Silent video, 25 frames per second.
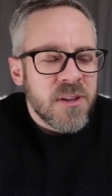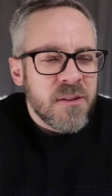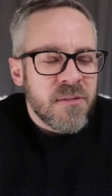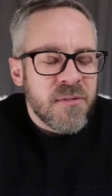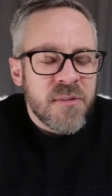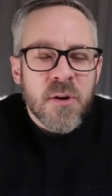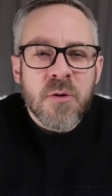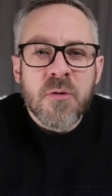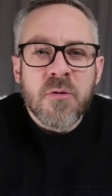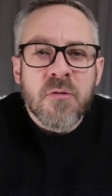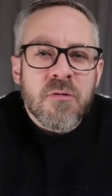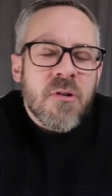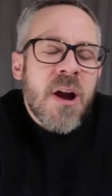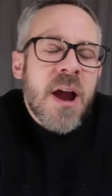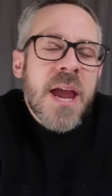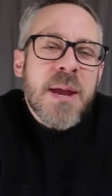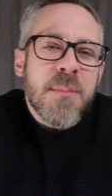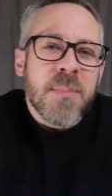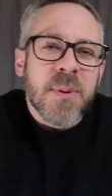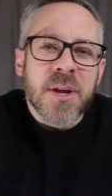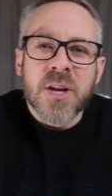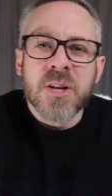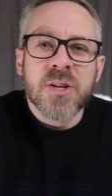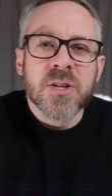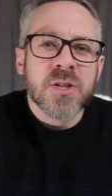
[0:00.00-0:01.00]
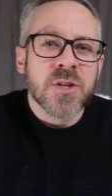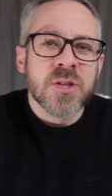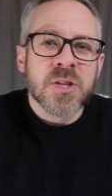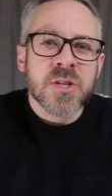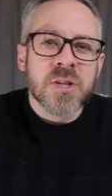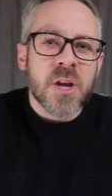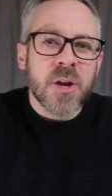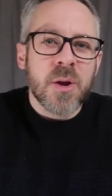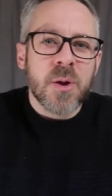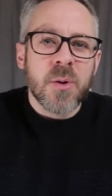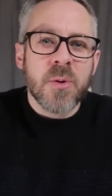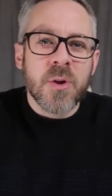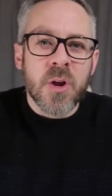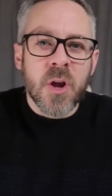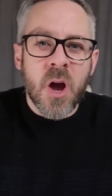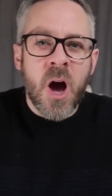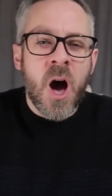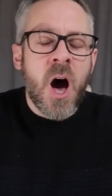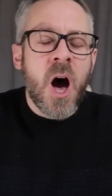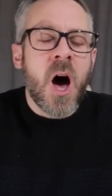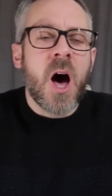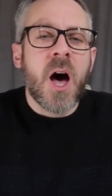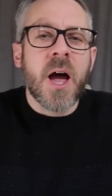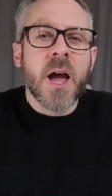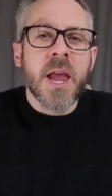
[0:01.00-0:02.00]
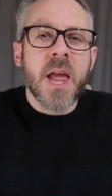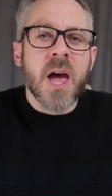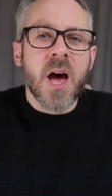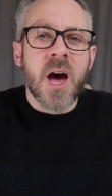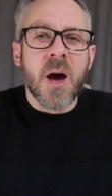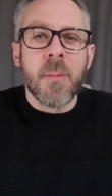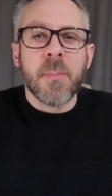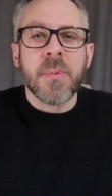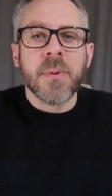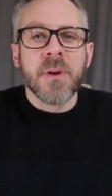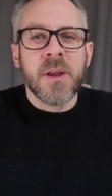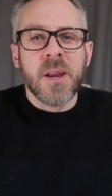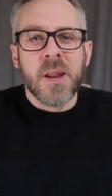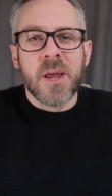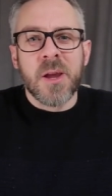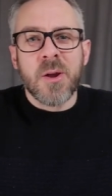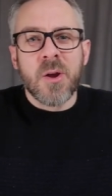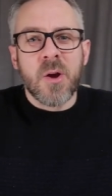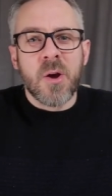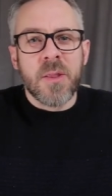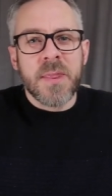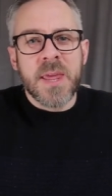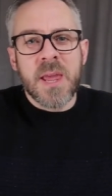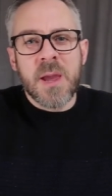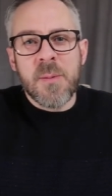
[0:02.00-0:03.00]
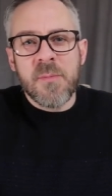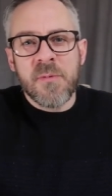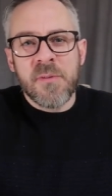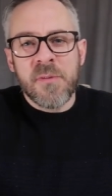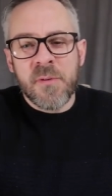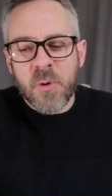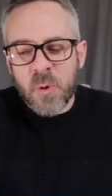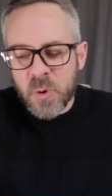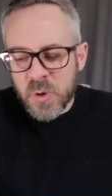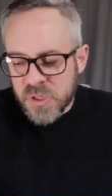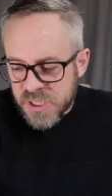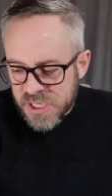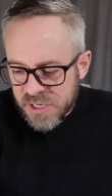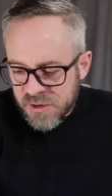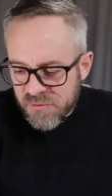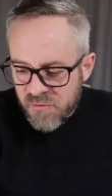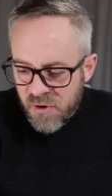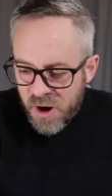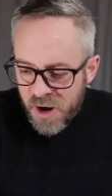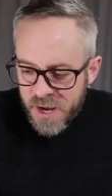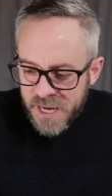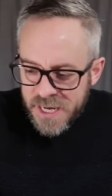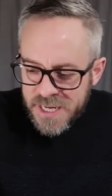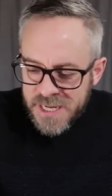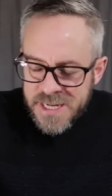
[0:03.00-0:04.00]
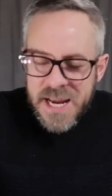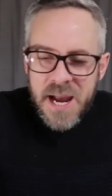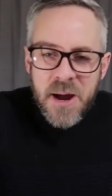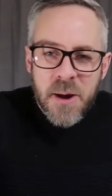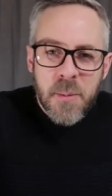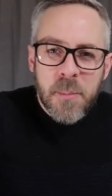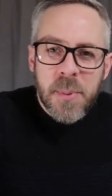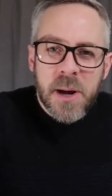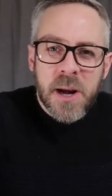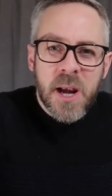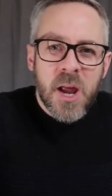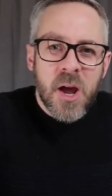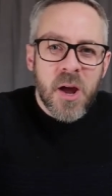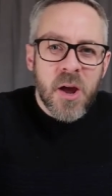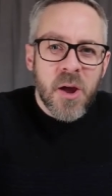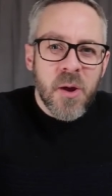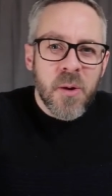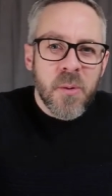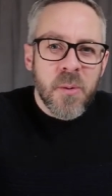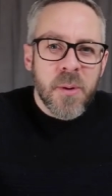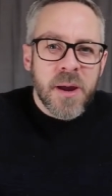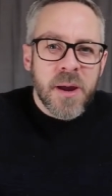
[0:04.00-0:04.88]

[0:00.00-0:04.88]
feel great because you're high up, you know, you've got the M40 running down below.